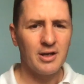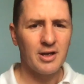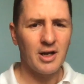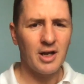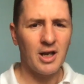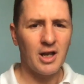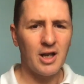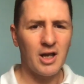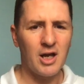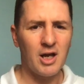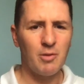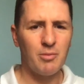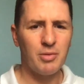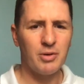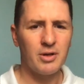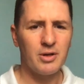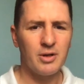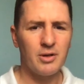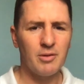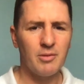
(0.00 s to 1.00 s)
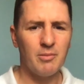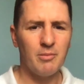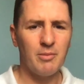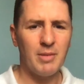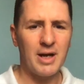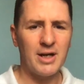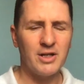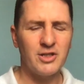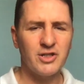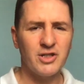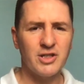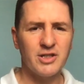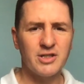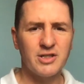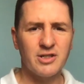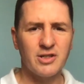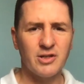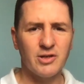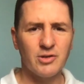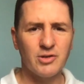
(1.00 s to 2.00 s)
club manages
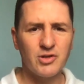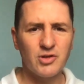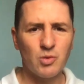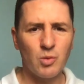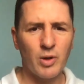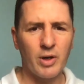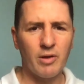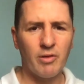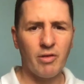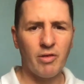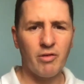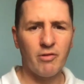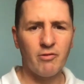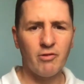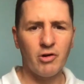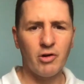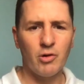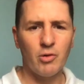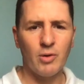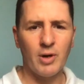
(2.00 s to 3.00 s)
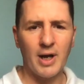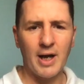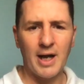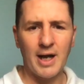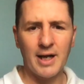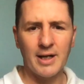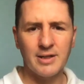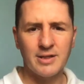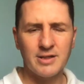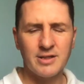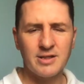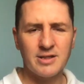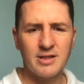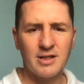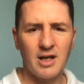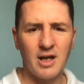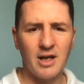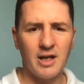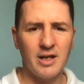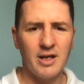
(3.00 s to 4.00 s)
to swing through and
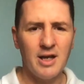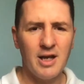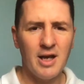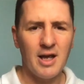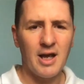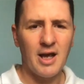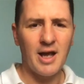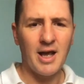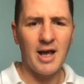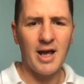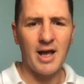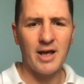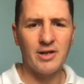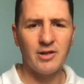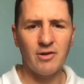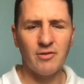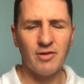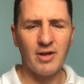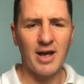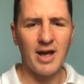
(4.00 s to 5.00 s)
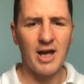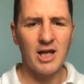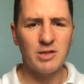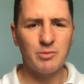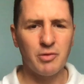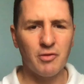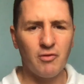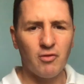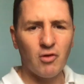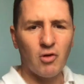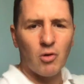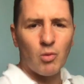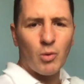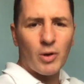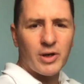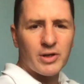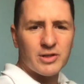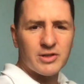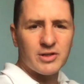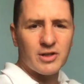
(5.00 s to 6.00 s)
slightly ahead of the hands before
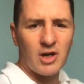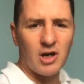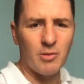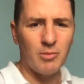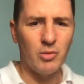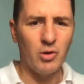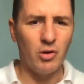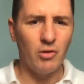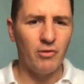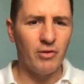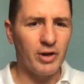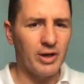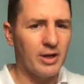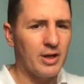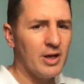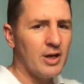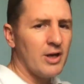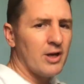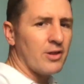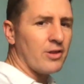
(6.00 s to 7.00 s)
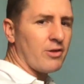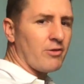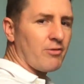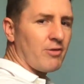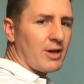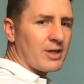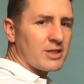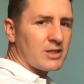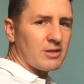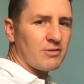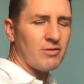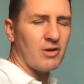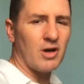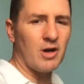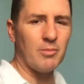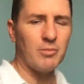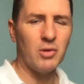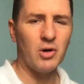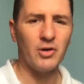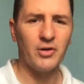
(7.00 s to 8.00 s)
we start moving the rest of
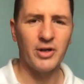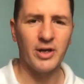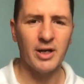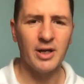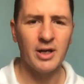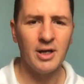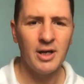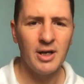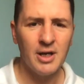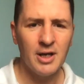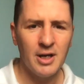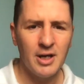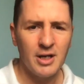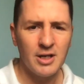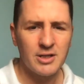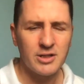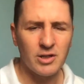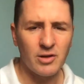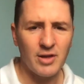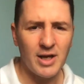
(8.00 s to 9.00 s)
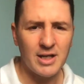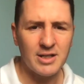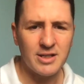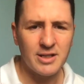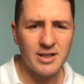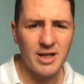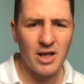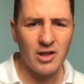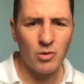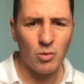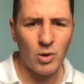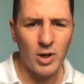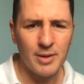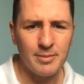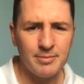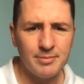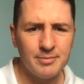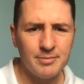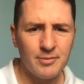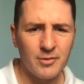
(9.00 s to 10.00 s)
our body. So that's another
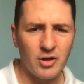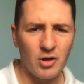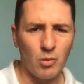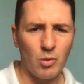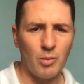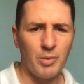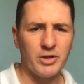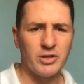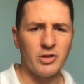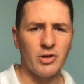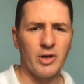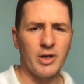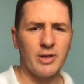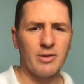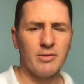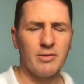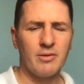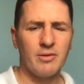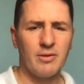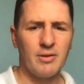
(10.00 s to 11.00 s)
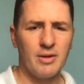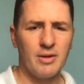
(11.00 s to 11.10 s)
one that we'll be doing.